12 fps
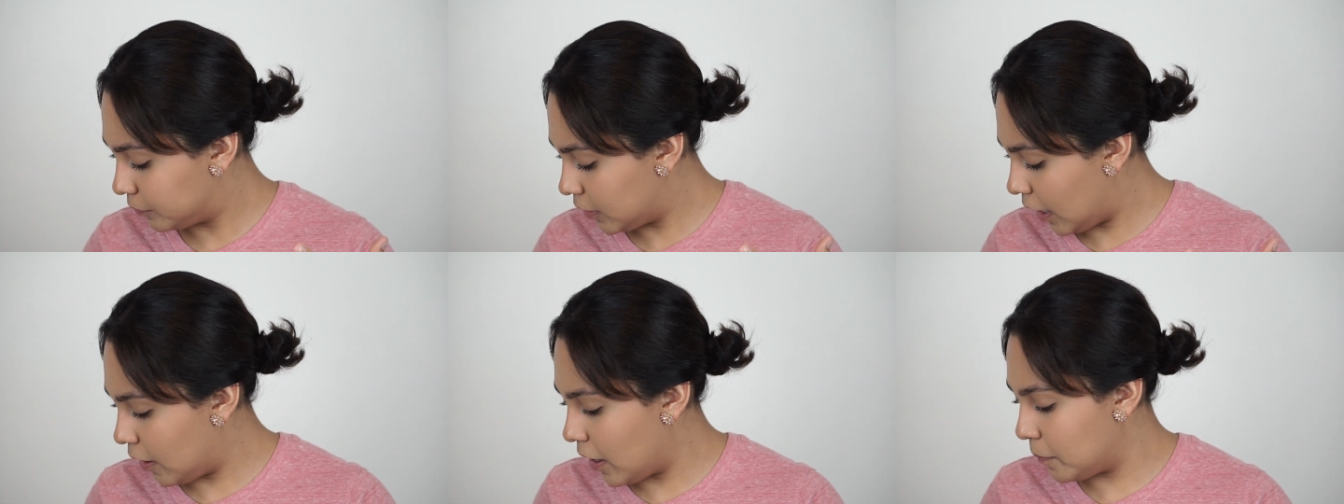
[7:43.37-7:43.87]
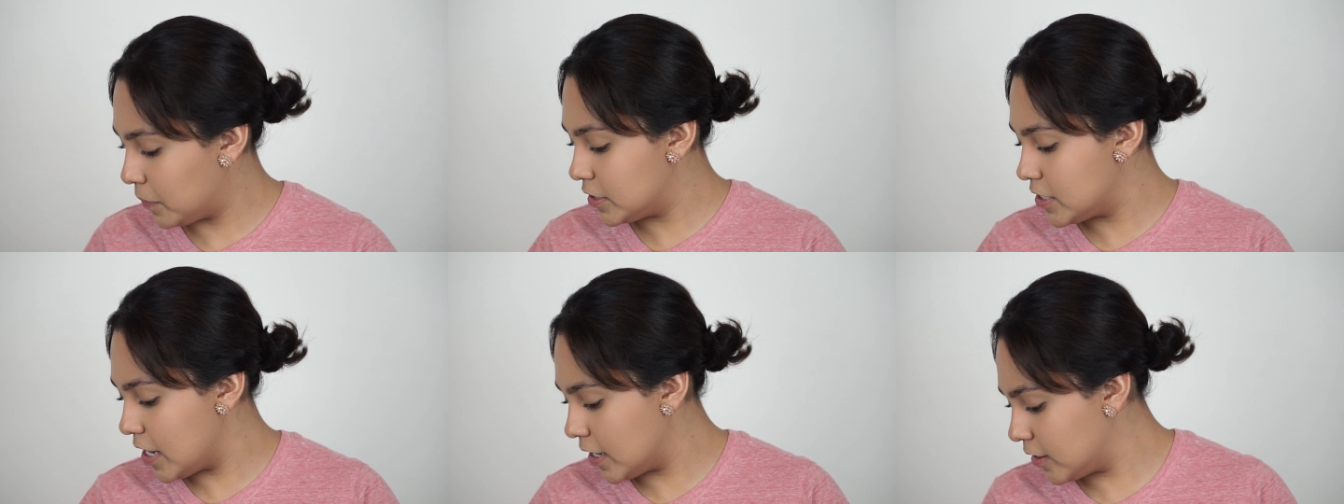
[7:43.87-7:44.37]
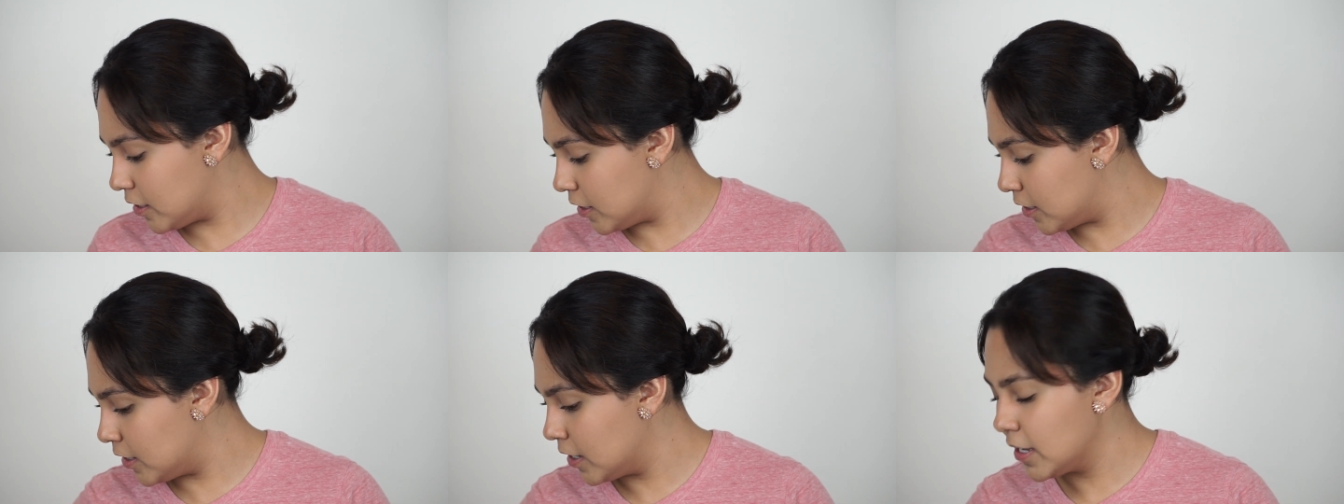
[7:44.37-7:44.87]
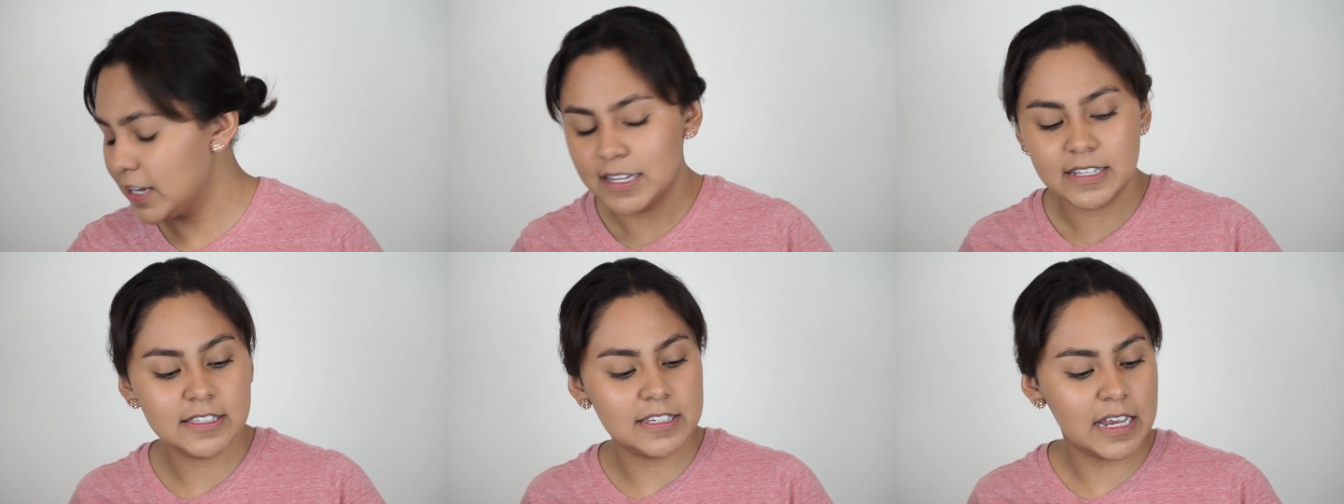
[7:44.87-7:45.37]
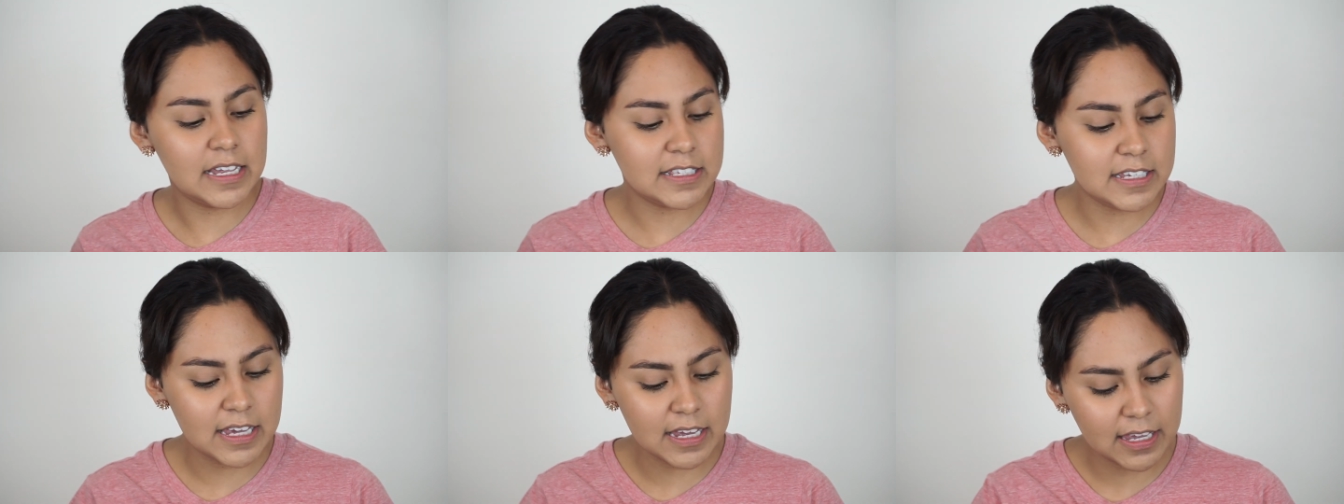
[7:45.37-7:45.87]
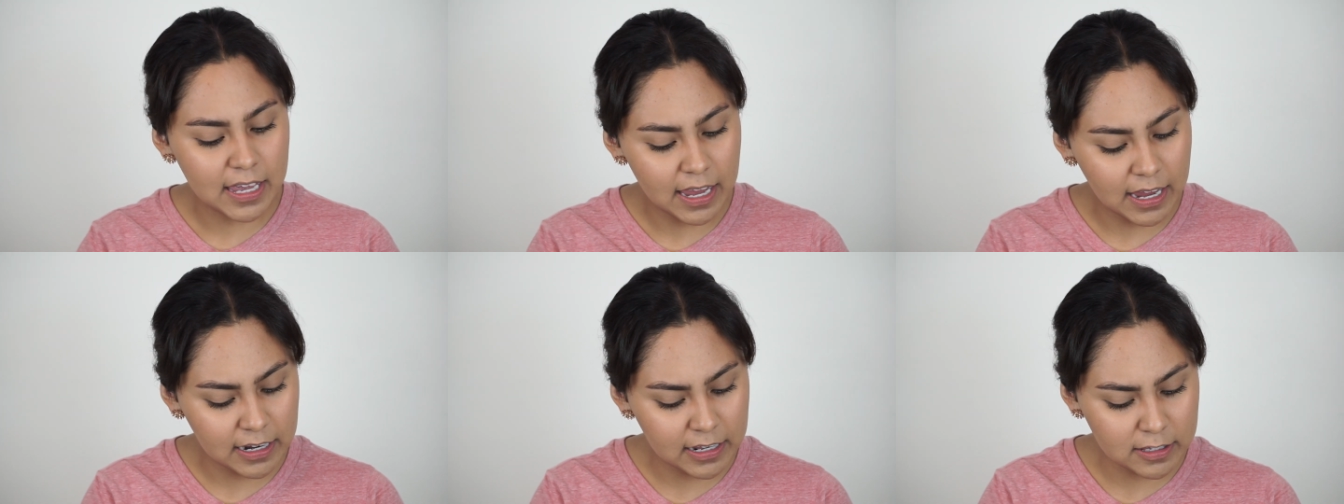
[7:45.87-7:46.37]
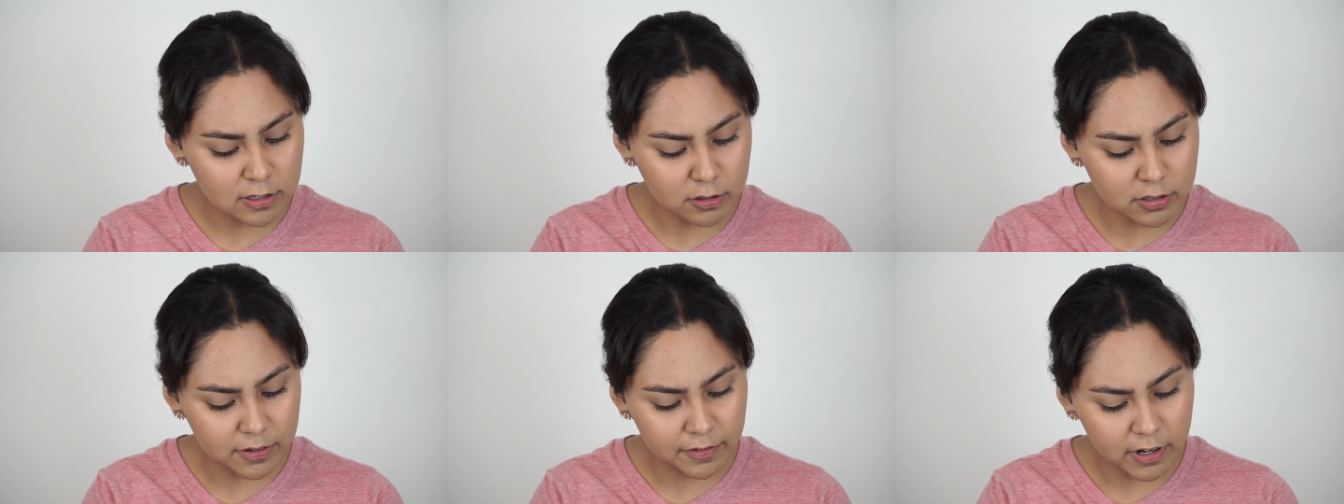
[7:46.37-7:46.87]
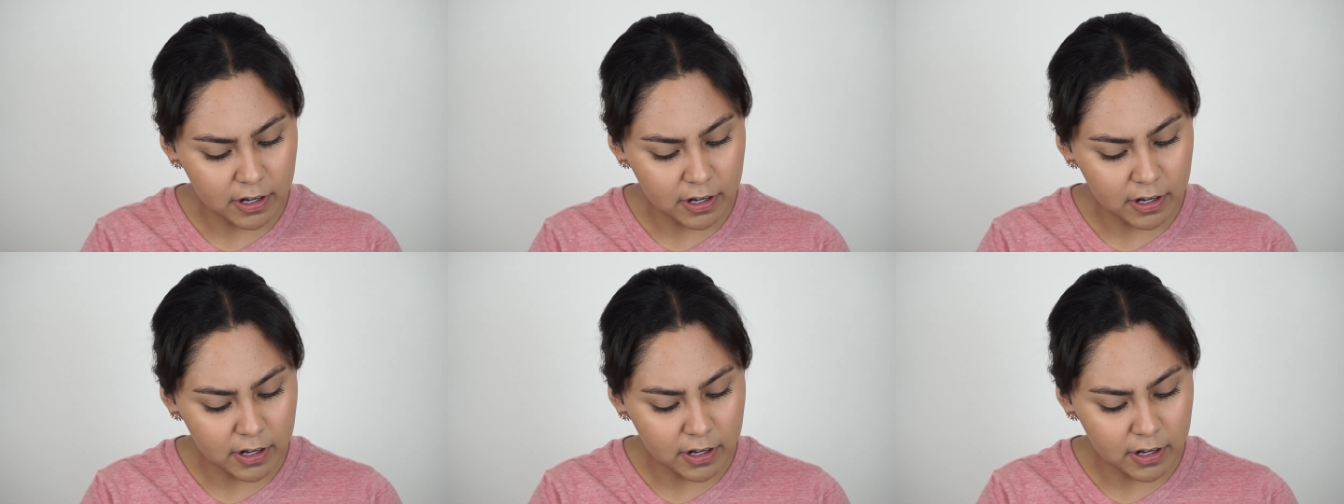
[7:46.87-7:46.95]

Now I'm gonna take the Desi and Katie Dose of